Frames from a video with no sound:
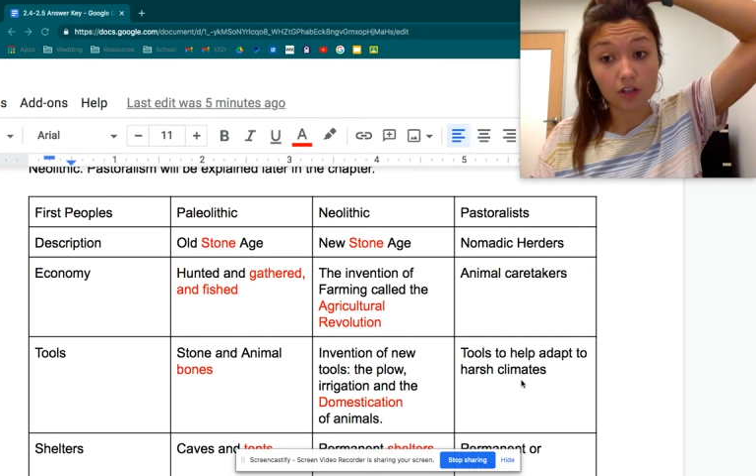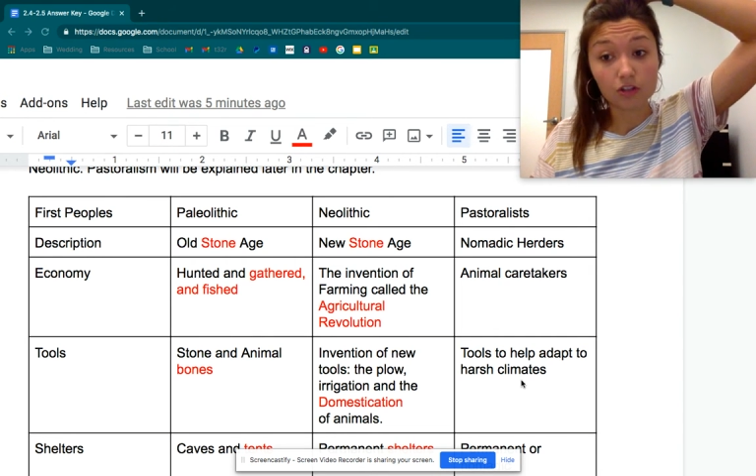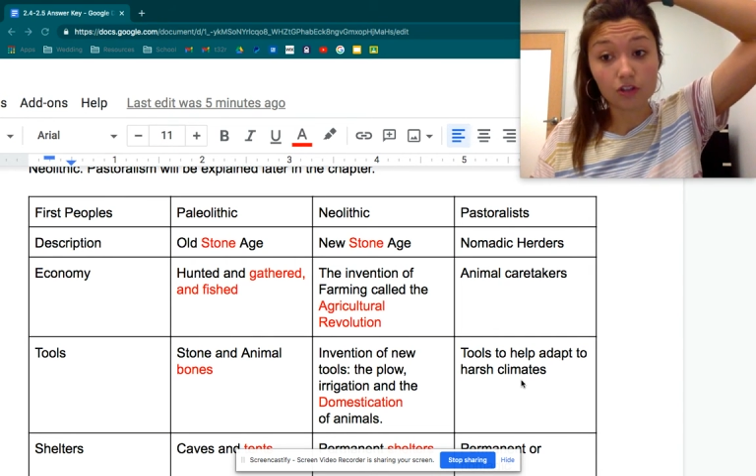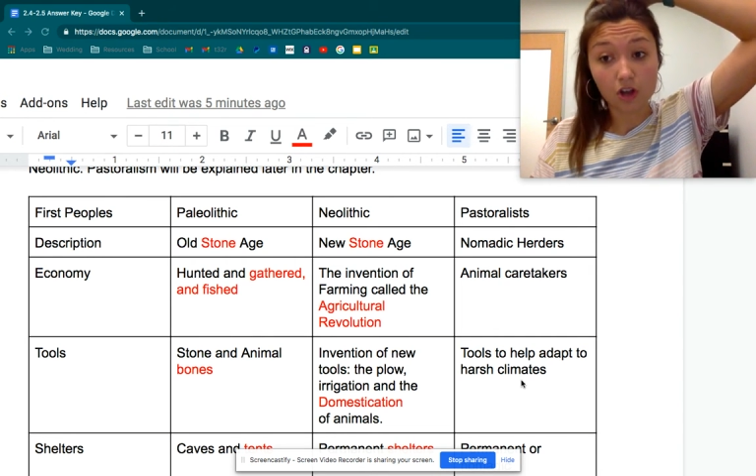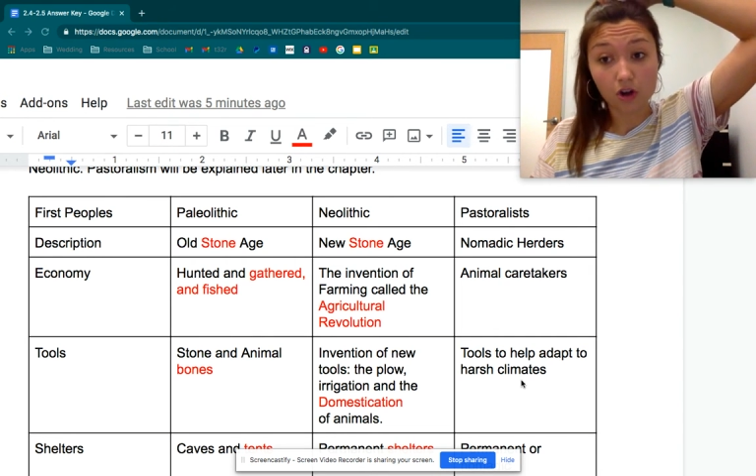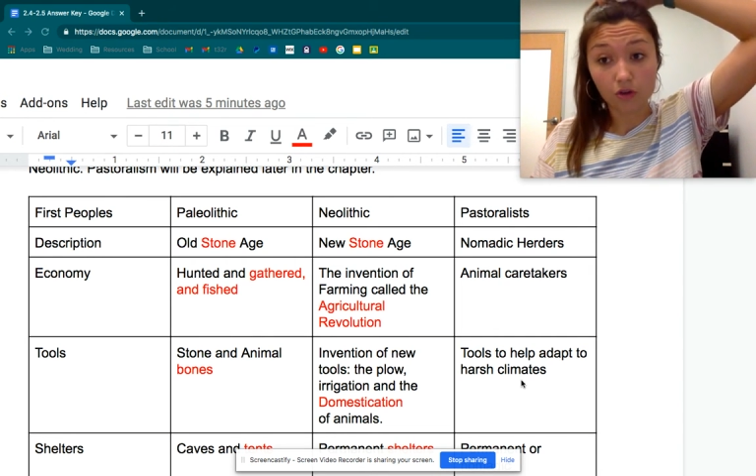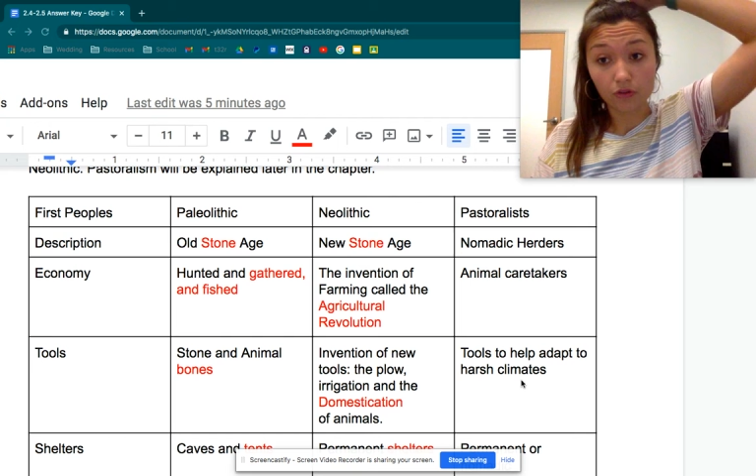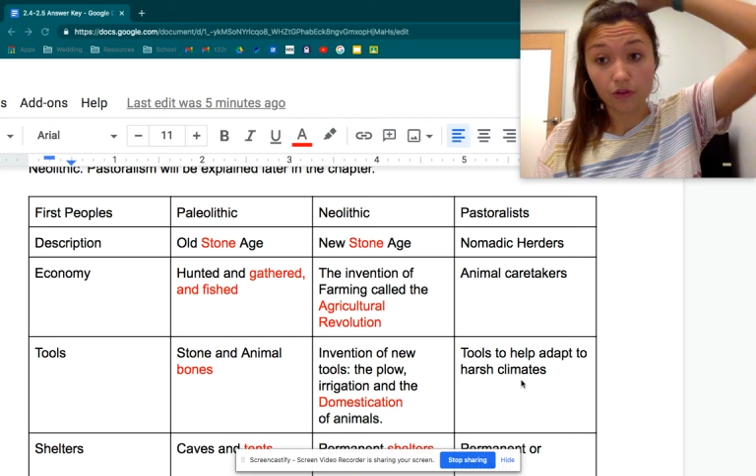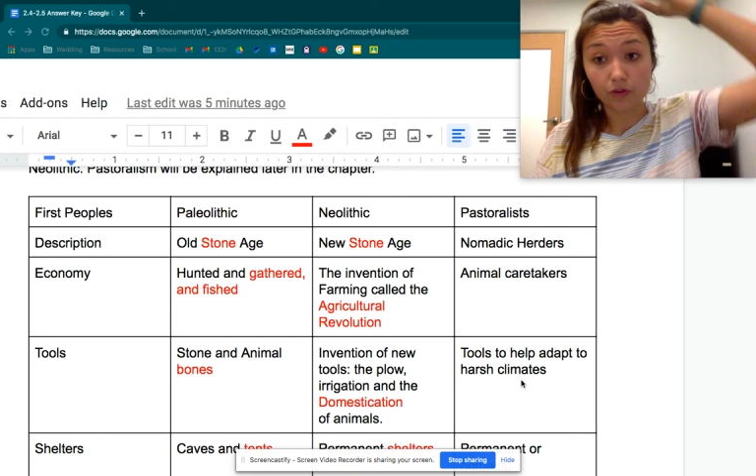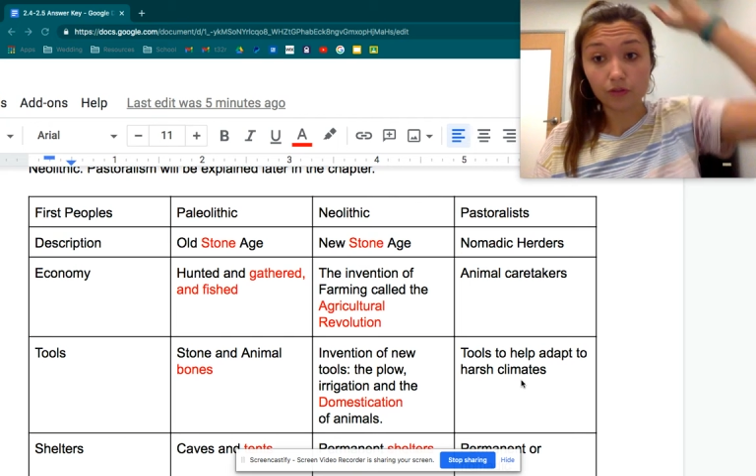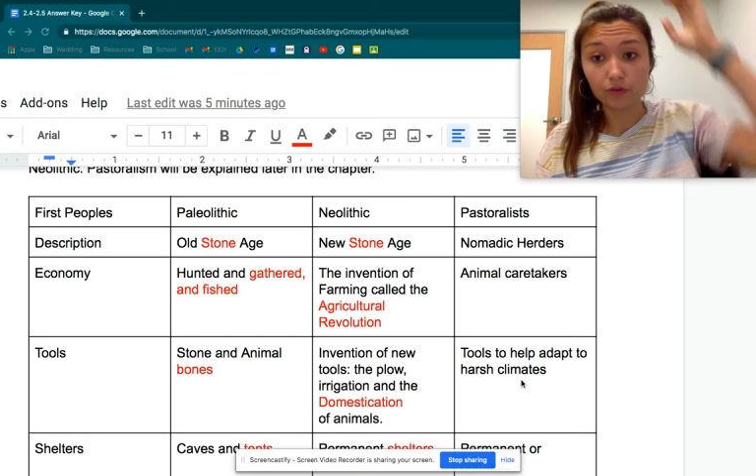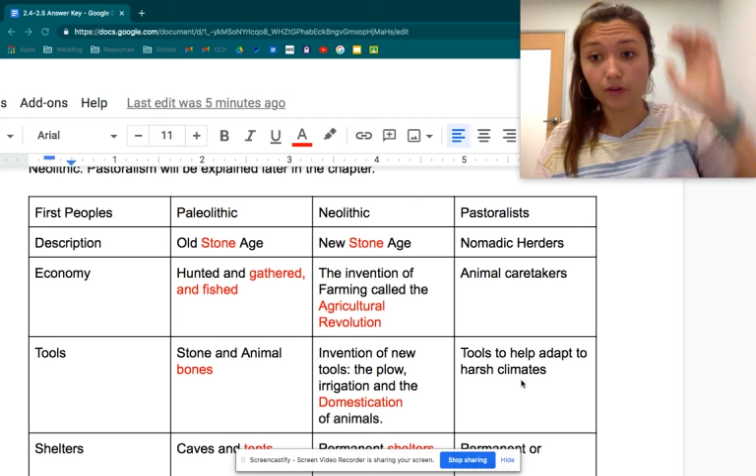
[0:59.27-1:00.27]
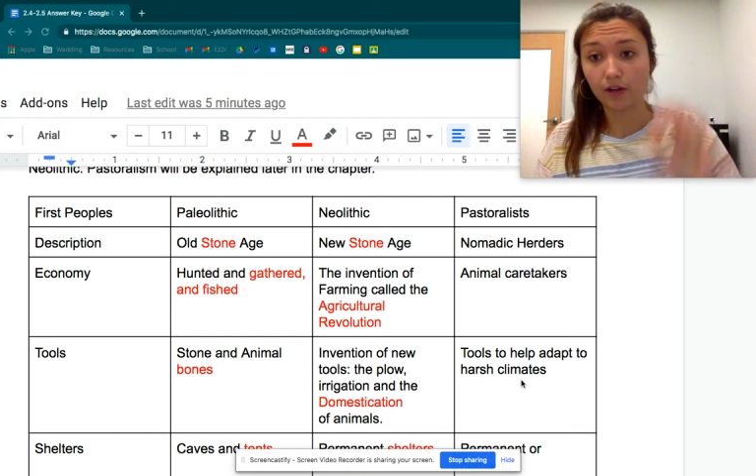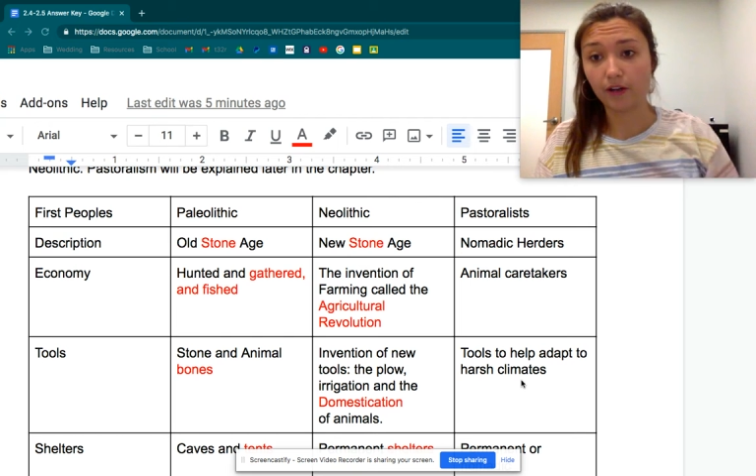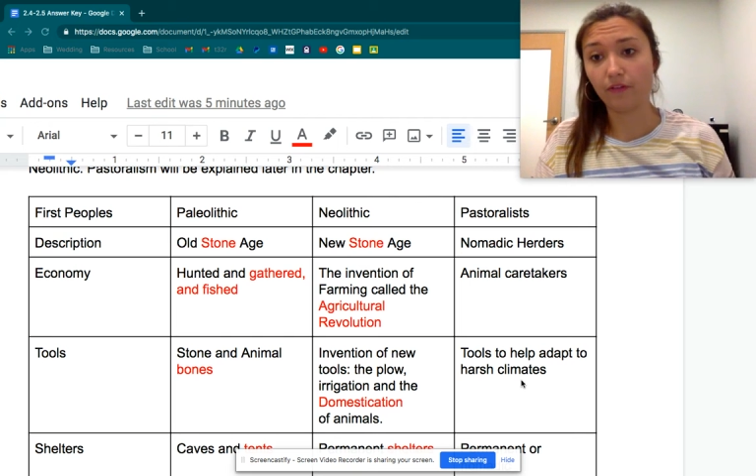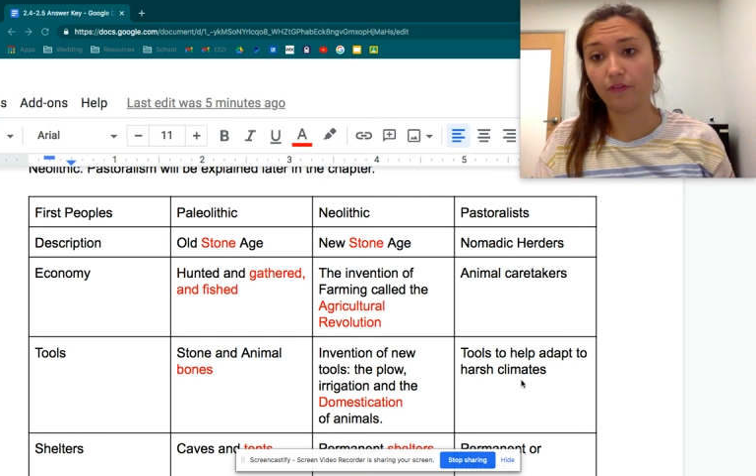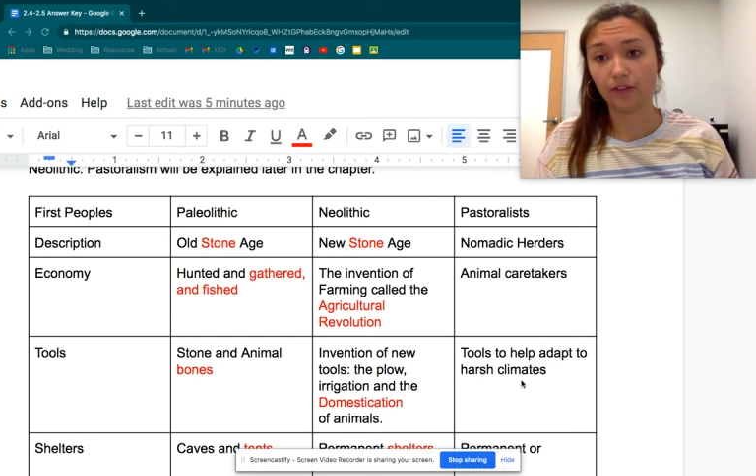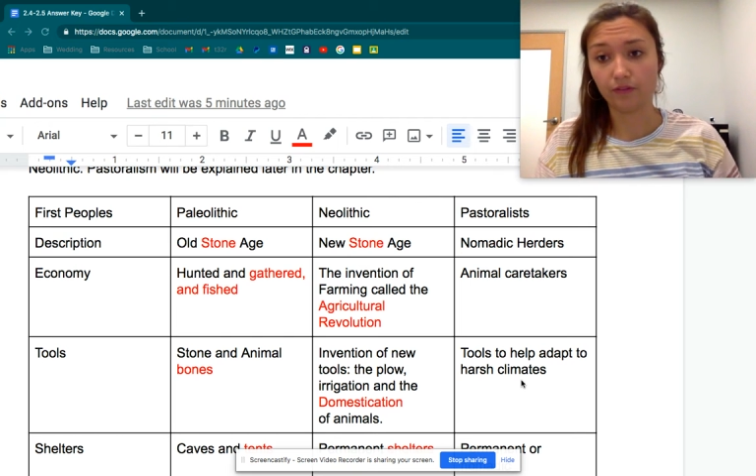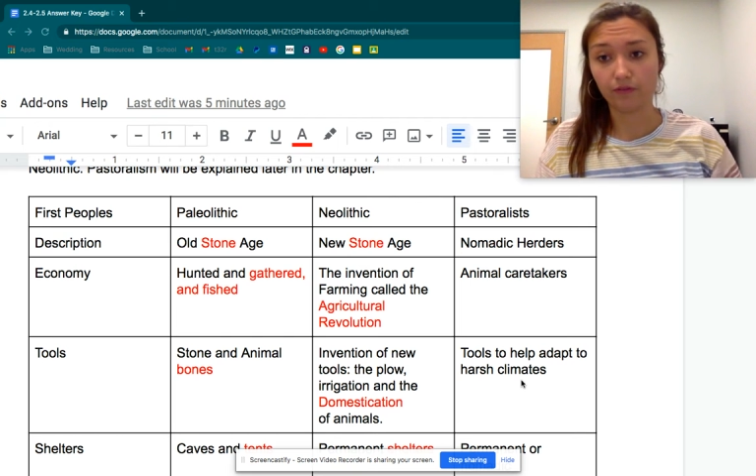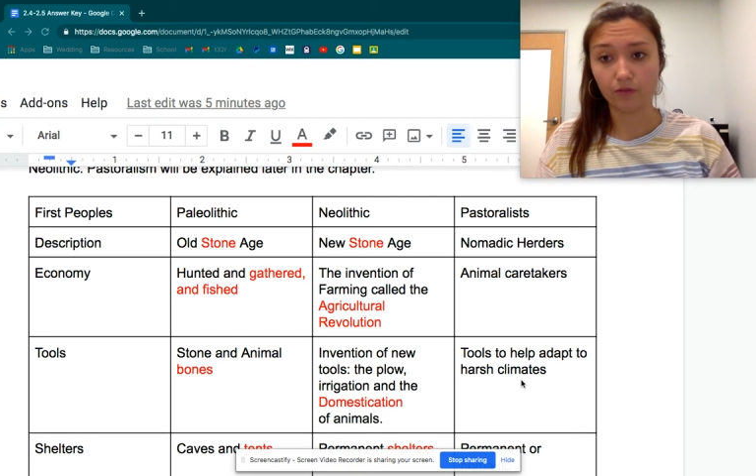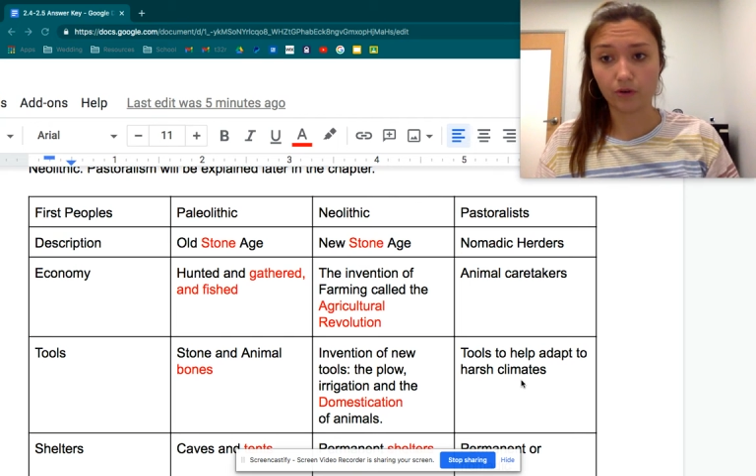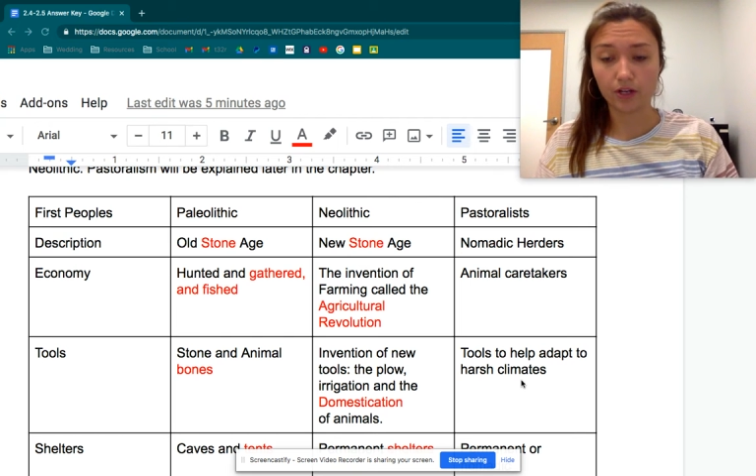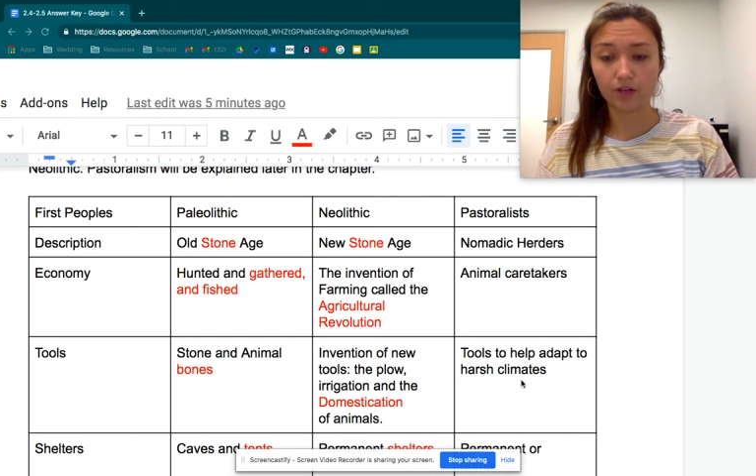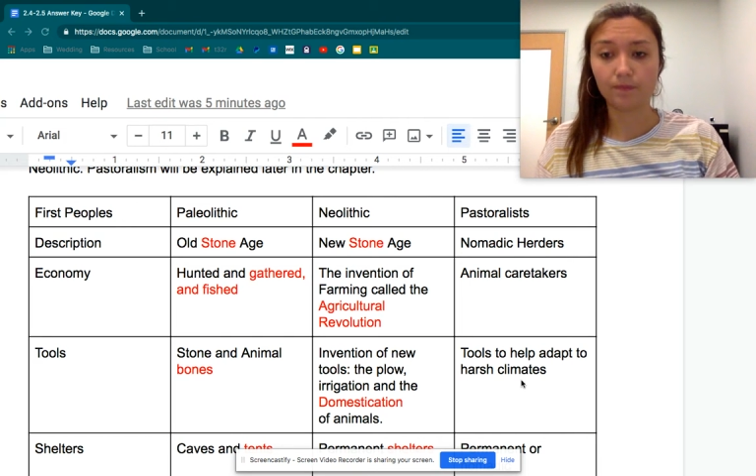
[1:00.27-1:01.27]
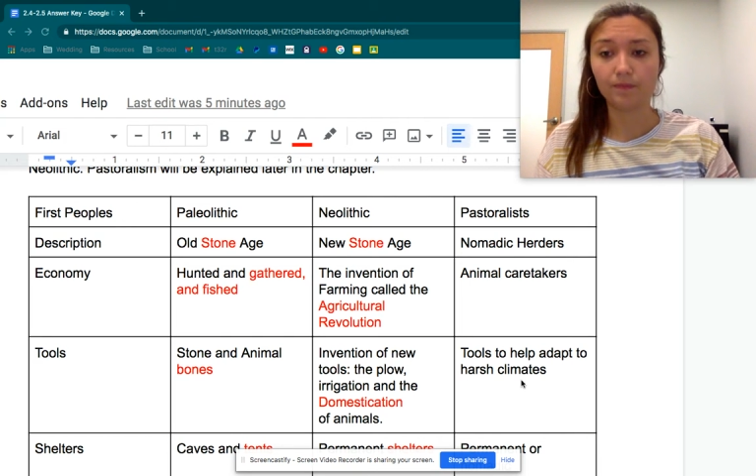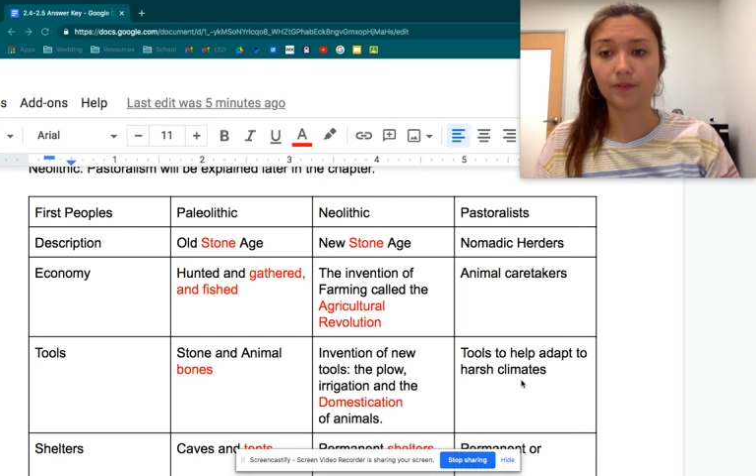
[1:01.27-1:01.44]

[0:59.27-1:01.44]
So those were already filled in for you.